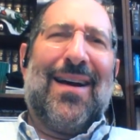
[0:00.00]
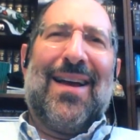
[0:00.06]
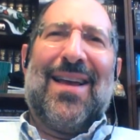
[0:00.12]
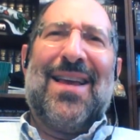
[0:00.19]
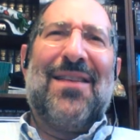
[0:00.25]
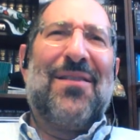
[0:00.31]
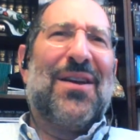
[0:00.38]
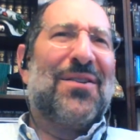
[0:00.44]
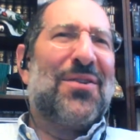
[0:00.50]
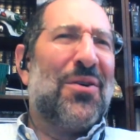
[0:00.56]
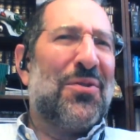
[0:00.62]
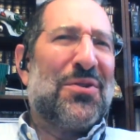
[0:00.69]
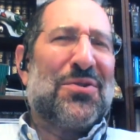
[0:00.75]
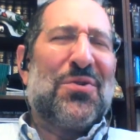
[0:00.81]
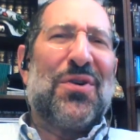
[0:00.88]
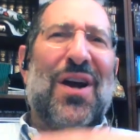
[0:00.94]
he told
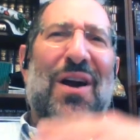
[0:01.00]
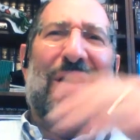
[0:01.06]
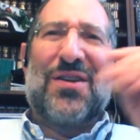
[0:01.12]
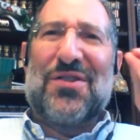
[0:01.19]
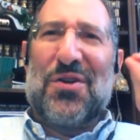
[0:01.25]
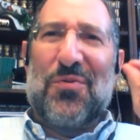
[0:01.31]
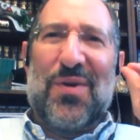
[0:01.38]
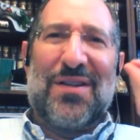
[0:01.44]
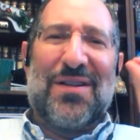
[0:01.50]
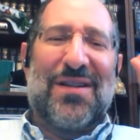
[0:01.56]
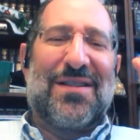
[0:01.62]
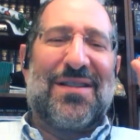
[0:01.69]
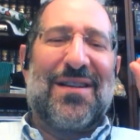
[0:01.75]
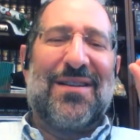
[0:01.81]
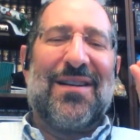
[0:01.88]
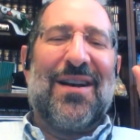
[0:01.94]
the story, I actually
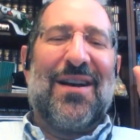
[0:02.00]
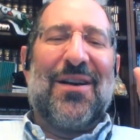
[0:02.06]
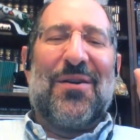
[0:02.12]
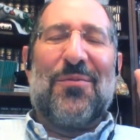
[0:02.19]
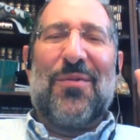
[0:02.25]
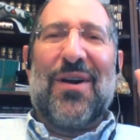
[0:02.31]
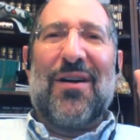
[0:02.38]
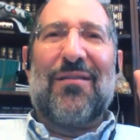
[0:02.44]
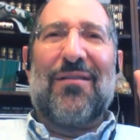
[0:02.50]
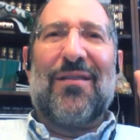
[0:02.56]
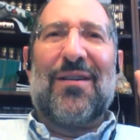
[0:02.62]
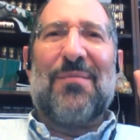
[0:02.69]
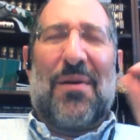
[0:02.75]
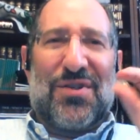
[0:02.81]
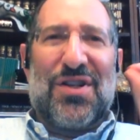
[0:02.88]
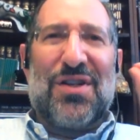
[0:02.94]
witnessed it,
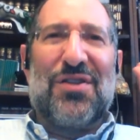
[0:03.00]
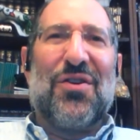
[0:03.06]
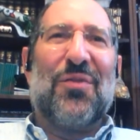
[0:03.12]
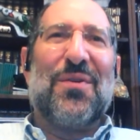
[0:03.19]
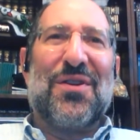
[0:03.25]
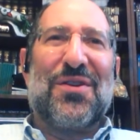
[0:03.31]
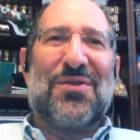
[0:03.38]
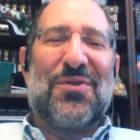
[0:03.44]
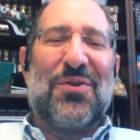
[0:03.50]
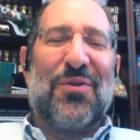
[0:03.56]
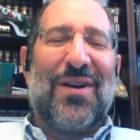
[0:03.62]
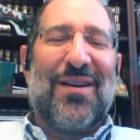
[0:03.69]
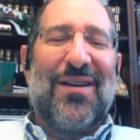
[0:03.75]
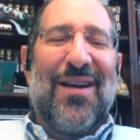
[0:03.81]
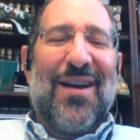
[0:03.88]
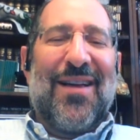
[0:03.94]
where maybe she told me the
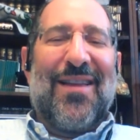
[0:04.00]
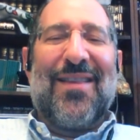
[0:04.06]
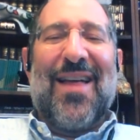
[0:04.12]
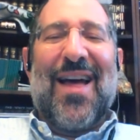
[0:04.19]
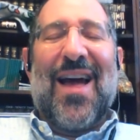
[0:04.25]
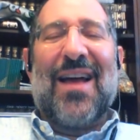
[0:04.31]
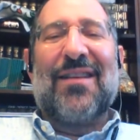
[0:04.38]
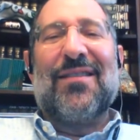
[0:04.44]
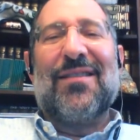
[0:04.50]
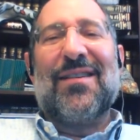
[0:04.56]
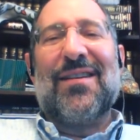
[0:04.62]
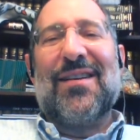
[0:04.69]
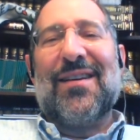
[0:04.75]
story that